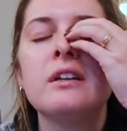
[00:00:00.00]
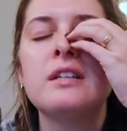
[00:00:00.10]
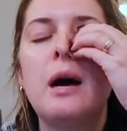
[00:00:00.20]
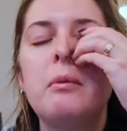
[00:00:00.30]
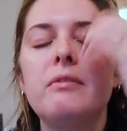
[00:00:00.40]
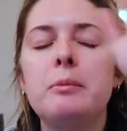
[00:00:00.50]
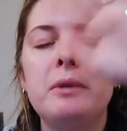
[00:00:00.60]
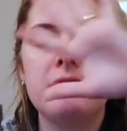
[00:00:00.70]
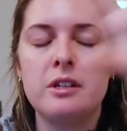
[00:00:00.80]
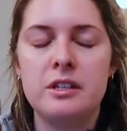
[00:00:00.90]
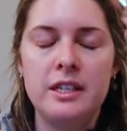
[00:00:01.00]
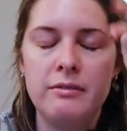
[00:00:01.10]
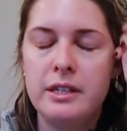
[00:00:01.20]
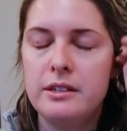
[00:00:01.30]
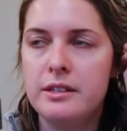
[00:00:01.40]
on top of it because our
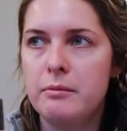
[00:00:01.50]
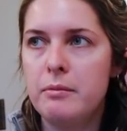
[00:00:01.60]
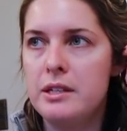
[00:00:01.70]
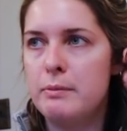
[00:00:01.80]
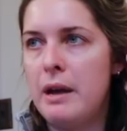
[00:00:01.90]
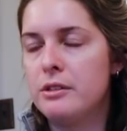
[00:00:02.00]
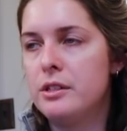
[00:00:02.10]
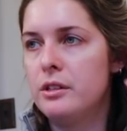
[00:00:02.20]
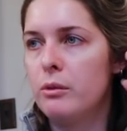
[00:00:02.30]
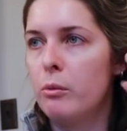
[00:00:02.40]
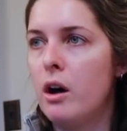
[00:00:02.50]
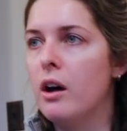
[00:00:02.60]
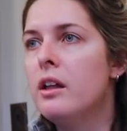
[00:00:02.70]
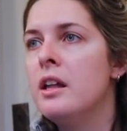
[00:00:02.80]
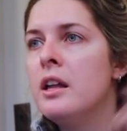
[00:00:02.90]
TV is mounted to the
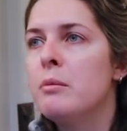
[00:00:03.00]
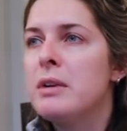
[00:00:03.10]
wall,